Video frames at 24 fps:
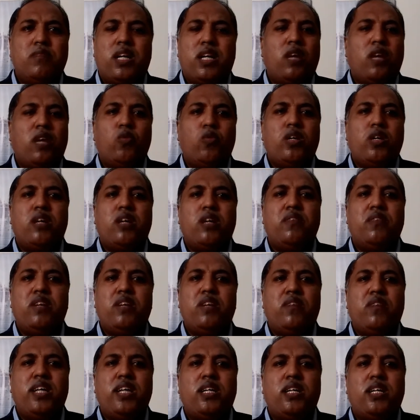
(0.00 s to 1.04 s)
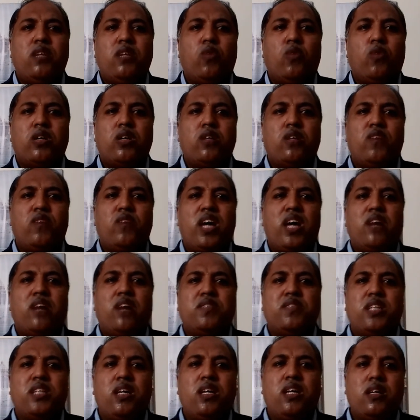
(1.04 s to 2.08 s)
But he wouldn't have invented what we
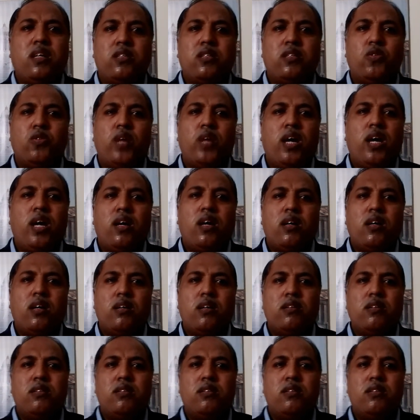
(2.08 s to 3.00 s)
have seen today,